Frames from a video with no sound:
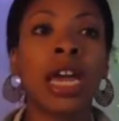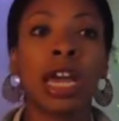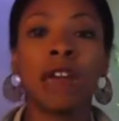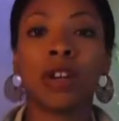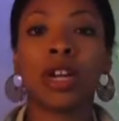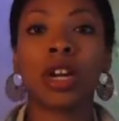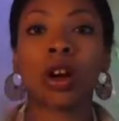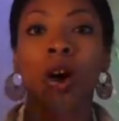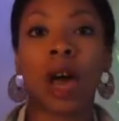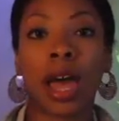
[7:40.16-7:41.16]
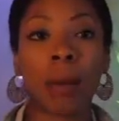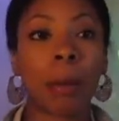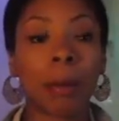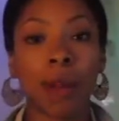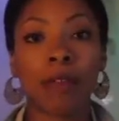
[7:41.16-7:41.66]
If you're gonna call him a
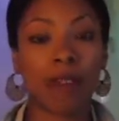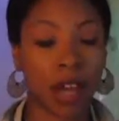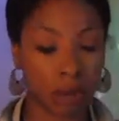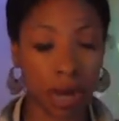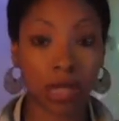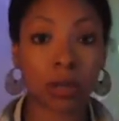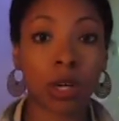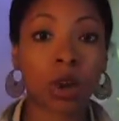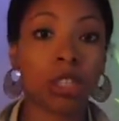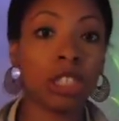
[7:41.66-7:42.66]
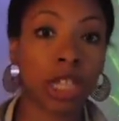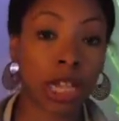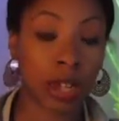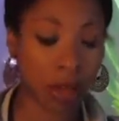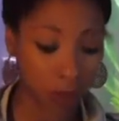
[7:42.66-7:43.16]
pedophile, you might as well call
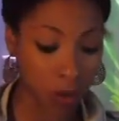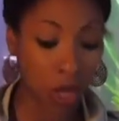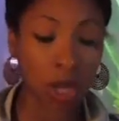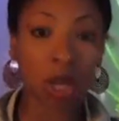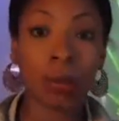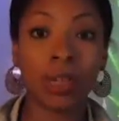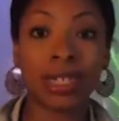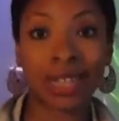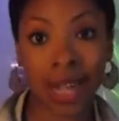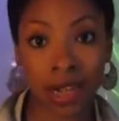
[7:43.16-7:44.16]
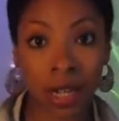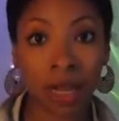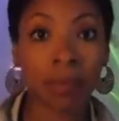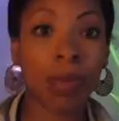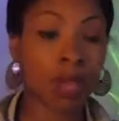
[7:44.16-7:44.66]
J-Lo,
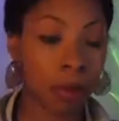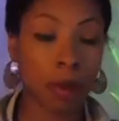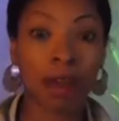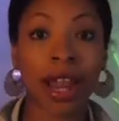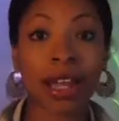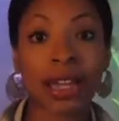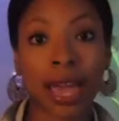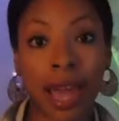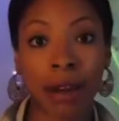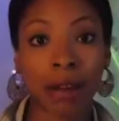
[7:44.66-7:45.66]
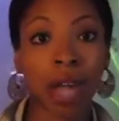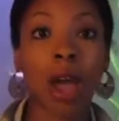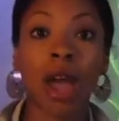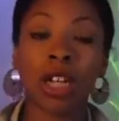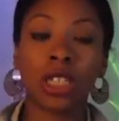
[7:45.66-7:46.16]
Madonna, Mariah Carey,
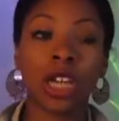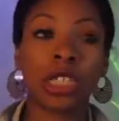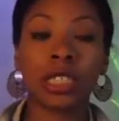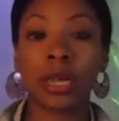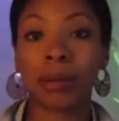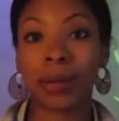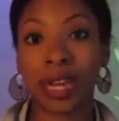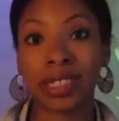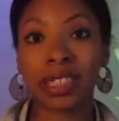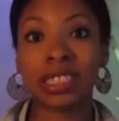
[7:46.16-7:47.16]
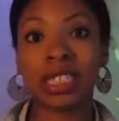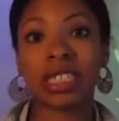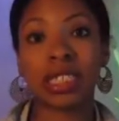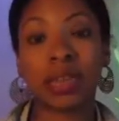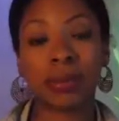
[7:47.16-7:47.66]
Jay-Z and Beyonce. Jay-Z
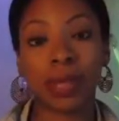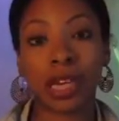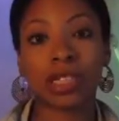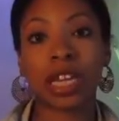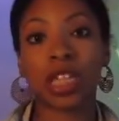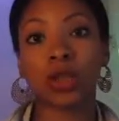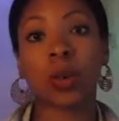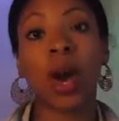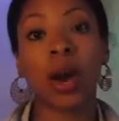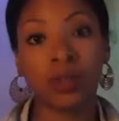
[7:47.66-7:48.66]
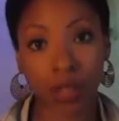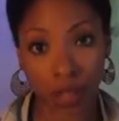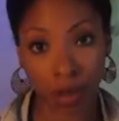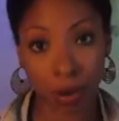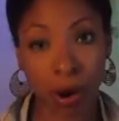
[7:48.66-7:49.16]
and Beyonce are 12
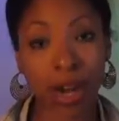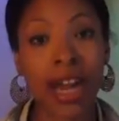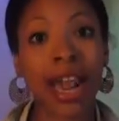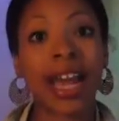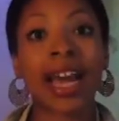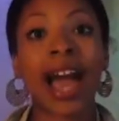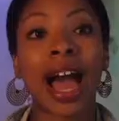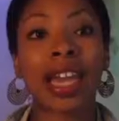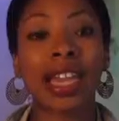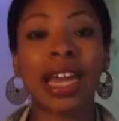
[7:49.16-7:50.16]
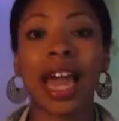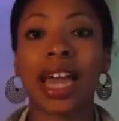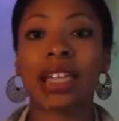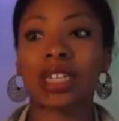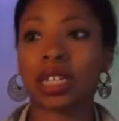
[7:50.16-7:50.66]
years apart. Kylie
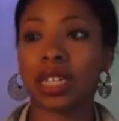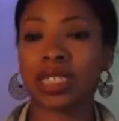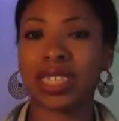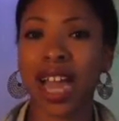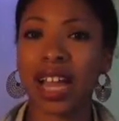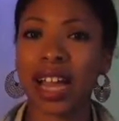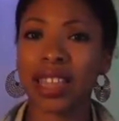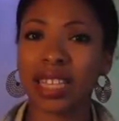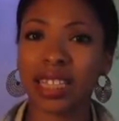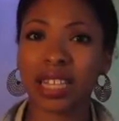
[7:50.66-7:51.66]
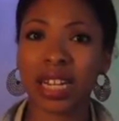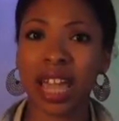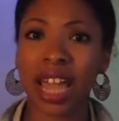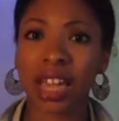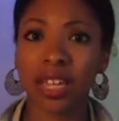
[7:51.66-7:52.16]
and Tyga, I think they're
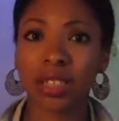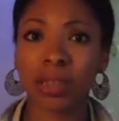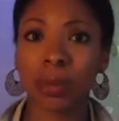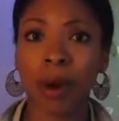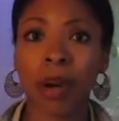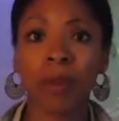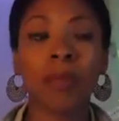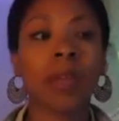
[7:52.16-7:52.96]
8 years apart.